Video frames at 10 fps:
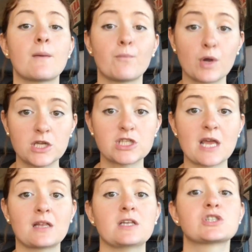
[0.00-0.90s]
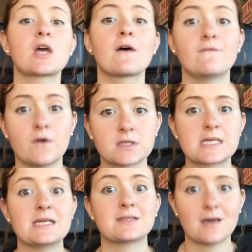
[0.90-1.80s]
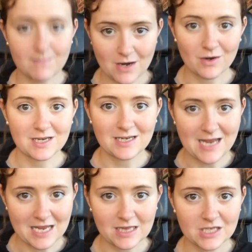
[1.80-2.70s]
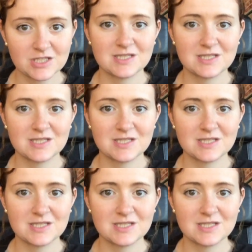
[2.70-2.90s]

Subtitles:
British English versus American English.